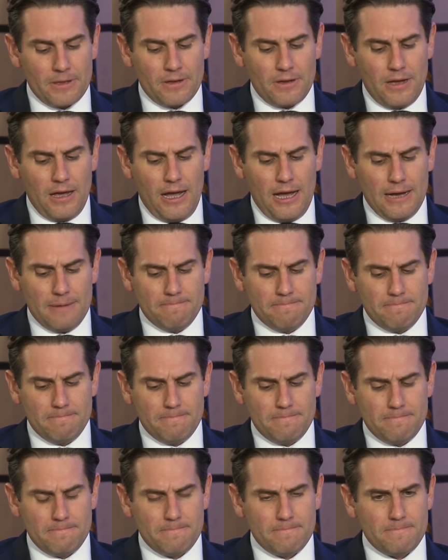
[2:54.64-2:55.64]
I
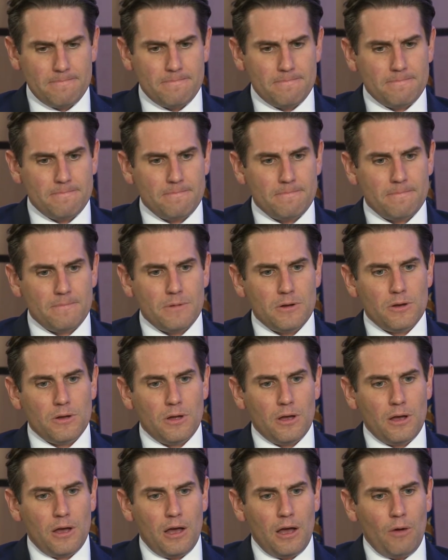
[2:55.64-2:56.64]

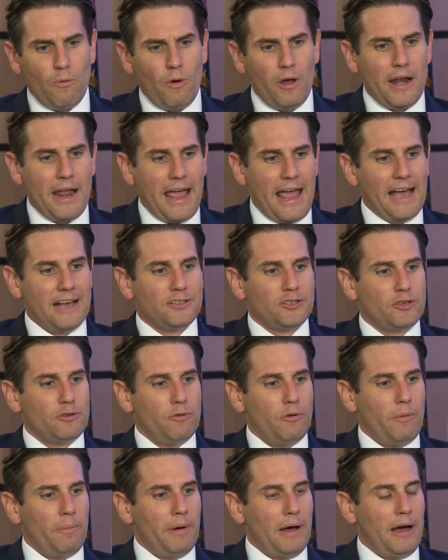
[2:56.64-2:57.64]
want to ask
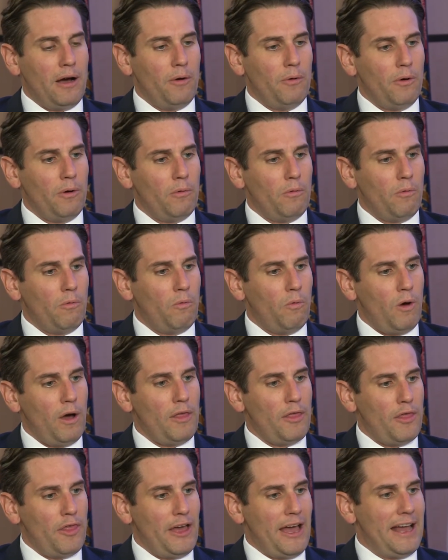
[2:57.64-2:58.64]
you about
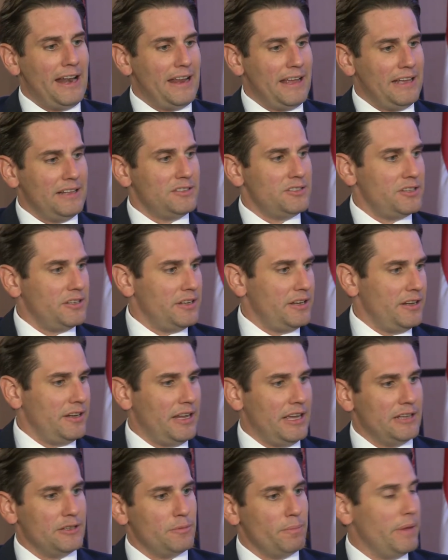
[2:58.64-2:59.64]
what that incident
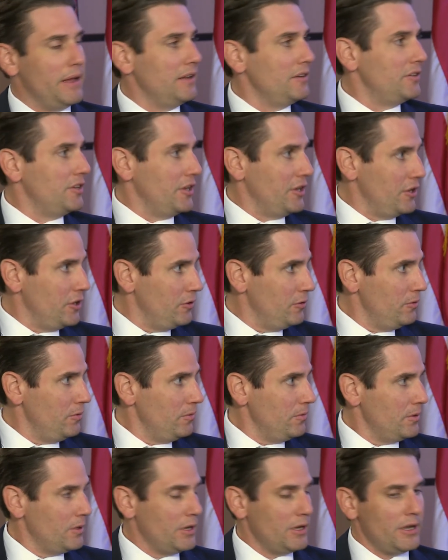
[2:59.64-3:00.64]
has meant to you
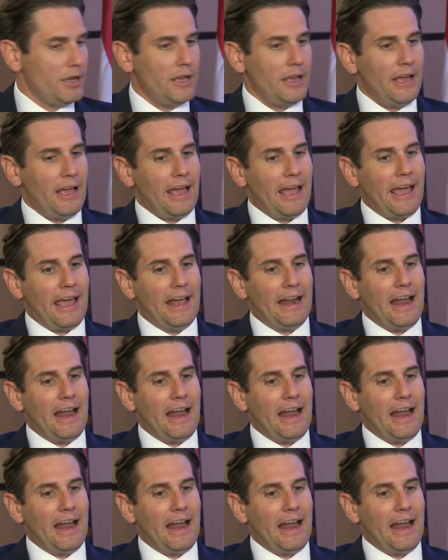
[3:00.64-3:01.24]
and